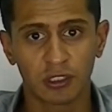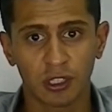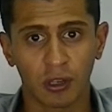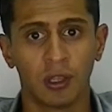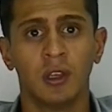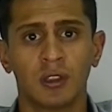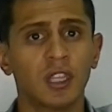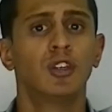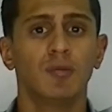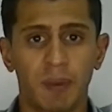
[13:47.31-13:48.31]
So
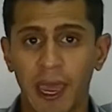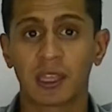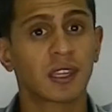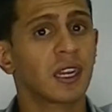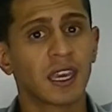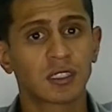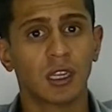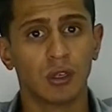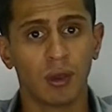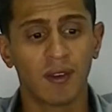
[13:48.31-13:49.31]
they do back the NAS.
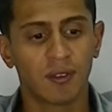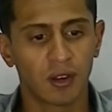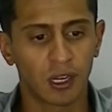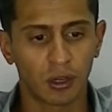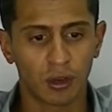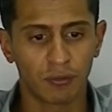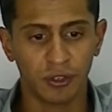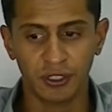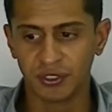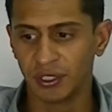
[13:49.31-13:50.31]
They do have very good
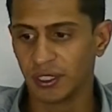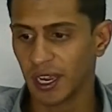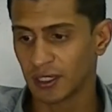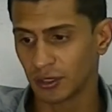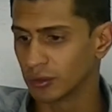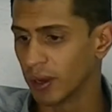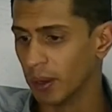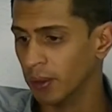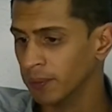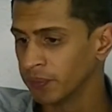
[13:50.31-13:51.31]
confidence in the NAS as
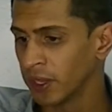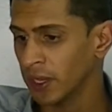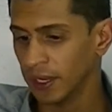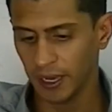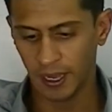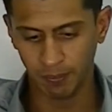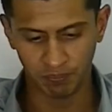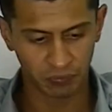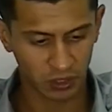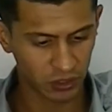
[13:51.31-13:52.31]
well.
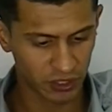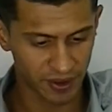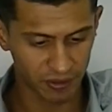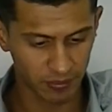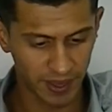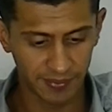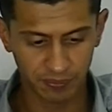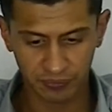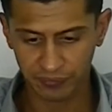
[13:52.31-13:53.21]
Um, aside from that,